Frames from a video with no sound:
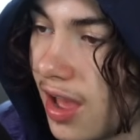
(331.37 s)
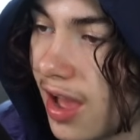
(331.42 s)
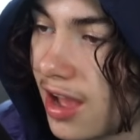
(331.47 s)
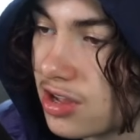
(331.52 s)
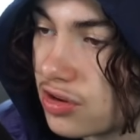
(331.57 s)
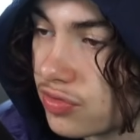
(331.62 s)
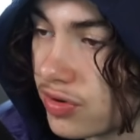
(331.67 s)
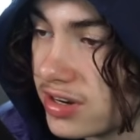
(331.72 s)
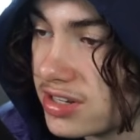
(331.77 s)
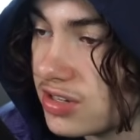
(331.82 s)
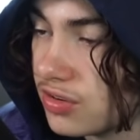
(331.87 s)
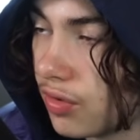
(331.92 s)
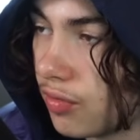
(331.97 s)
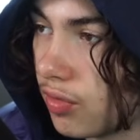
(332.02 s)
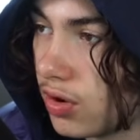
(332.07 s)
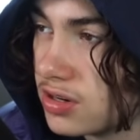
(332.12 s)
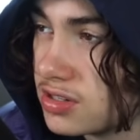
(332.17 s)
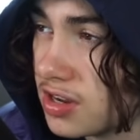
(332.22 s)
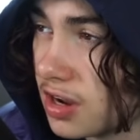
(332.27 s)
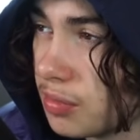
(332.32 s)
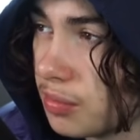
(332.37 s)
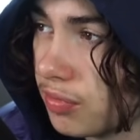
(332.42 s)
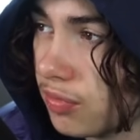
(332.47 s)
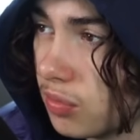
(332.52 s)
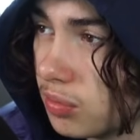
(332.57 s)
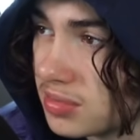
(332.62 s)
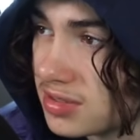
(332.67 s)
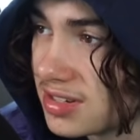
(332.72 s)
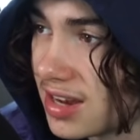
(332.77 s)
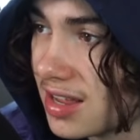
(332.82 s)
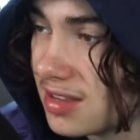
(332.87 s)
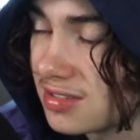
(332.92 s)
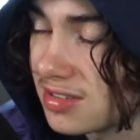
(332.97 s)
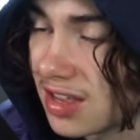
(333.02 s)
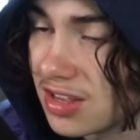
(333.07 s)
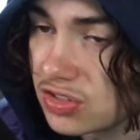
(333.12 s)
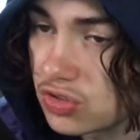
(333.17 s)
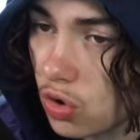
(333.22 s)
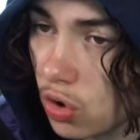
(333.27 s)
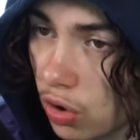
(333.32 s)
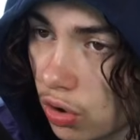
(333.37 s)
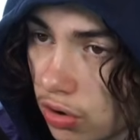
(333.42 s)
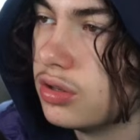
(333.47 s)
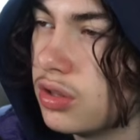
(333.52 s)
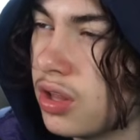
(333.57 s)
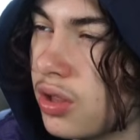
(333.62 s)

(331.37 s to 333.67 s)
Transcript: and creative runtime performance stats as off.